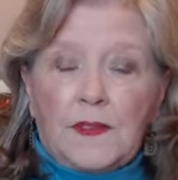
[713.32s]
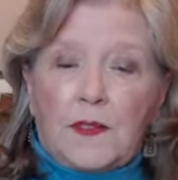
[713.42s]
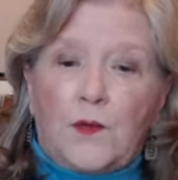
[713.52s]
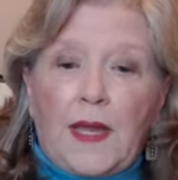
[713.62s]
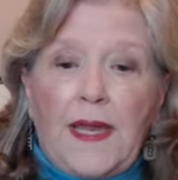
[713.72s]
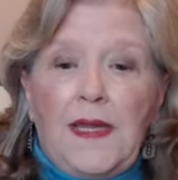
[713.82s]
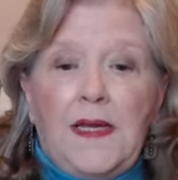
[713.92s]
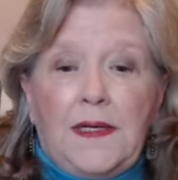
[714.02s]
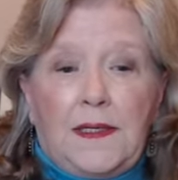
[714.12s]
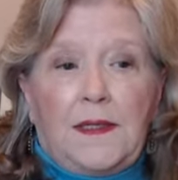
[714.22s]
Okay,
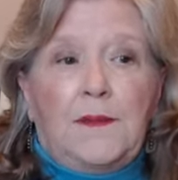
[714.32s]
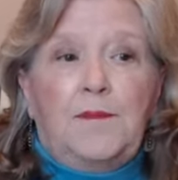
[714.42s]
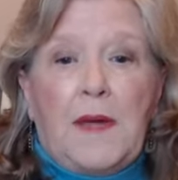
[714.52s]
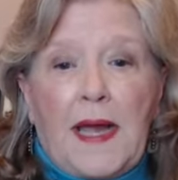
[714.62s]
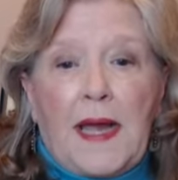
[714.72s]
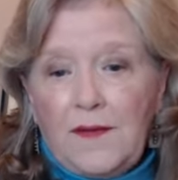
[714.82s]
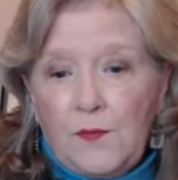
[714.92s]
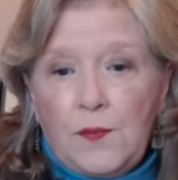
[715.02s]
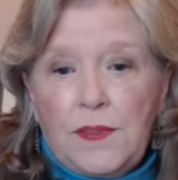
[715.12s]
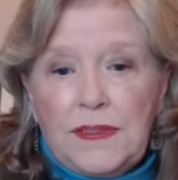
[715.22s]
bye
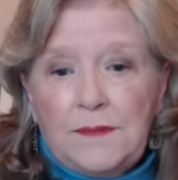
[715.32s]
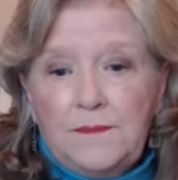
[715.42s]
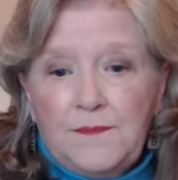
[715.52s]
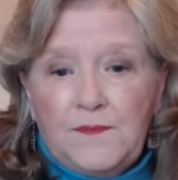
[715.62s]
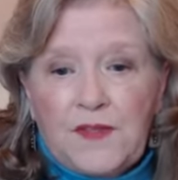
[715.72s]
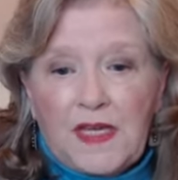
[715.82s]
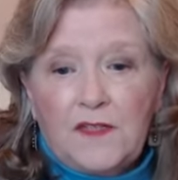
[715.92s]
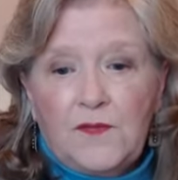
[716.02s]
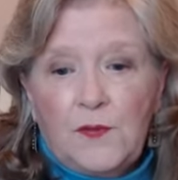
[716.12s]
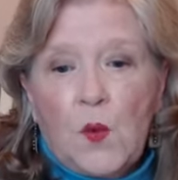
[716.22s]
everyone.
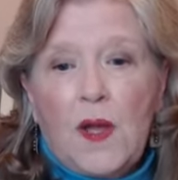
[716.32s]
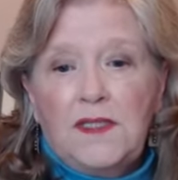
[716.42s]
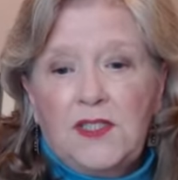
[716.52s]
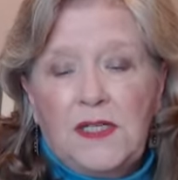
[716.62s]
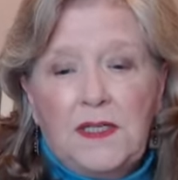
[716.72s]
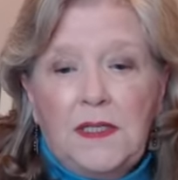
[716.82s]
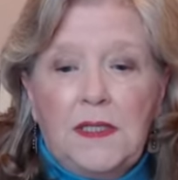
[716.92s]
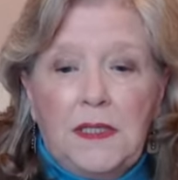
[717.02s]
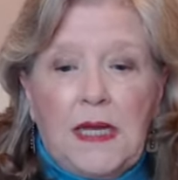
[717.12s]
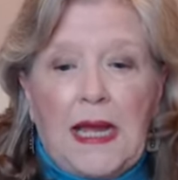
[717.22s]
Thanks for watching.
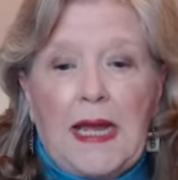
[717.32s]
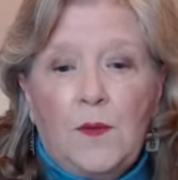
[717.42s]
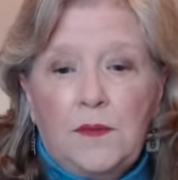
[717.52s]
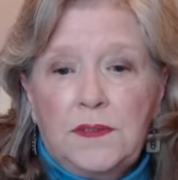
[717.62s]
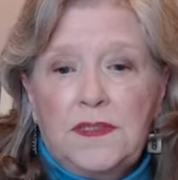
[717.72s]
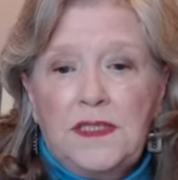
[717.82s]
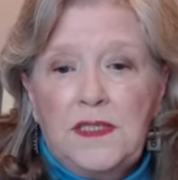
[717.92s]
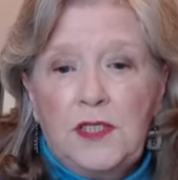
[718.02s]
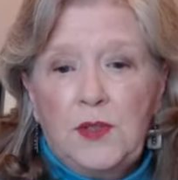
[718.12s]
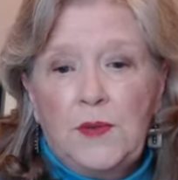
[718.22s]
I will see
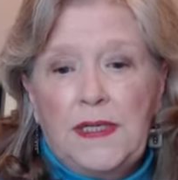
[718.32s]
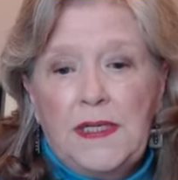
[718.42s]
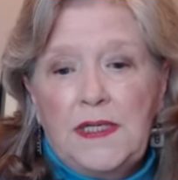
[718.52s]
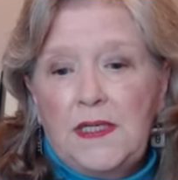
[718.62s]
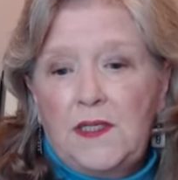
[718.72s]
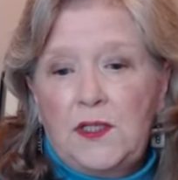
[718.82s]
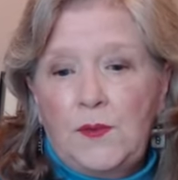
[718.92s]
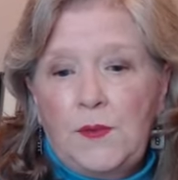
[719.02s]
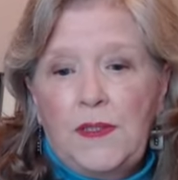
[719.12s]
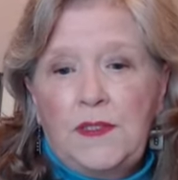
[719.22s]
you again in 2
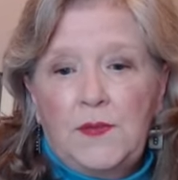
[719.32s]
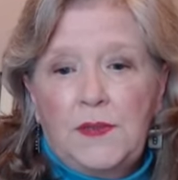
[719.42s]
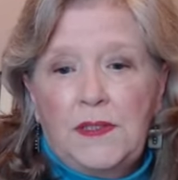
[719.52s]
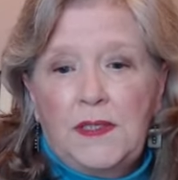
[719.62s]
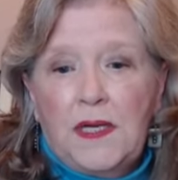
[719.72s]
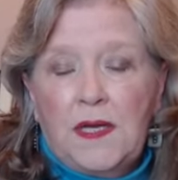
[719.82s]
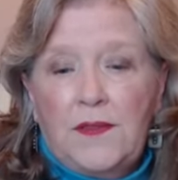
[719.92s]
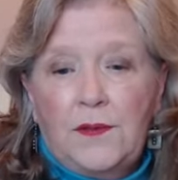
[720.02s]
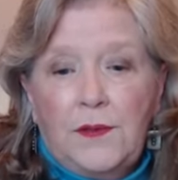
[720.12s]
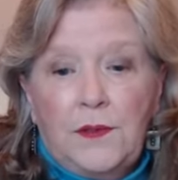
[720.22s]
weeks with
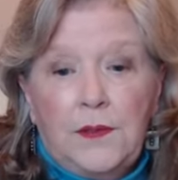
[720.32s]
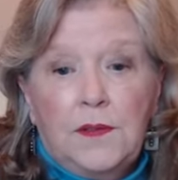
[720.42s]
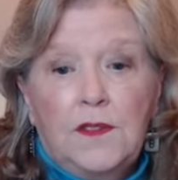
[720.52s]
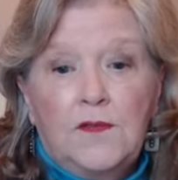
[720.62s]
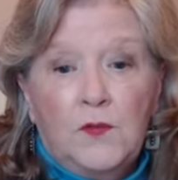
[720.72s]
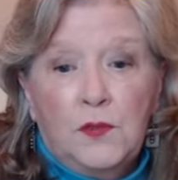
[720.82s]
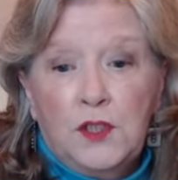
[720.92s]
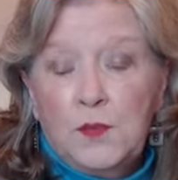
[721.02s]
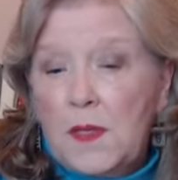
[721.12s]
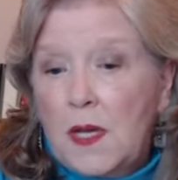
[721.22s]
another
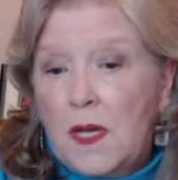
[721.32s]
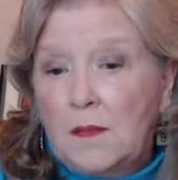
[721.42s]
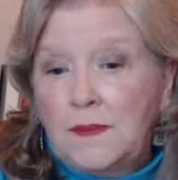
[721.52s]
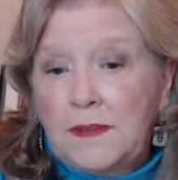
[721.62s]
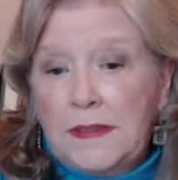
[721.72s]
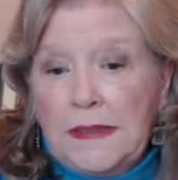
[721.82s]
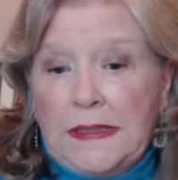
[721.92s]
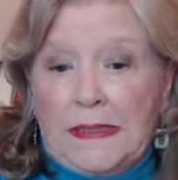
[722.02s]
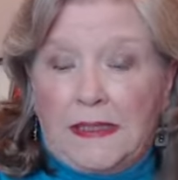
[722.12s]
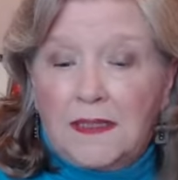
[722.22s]
Divorced Moms
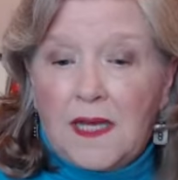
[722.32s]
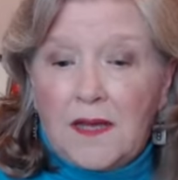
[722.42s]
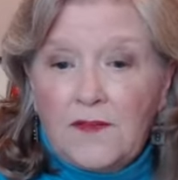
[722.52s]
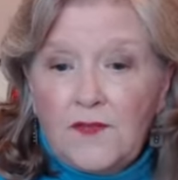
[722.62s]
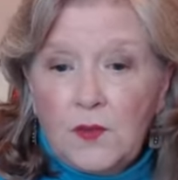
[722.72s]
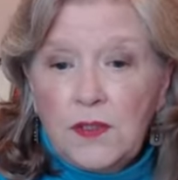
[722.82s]
live divorce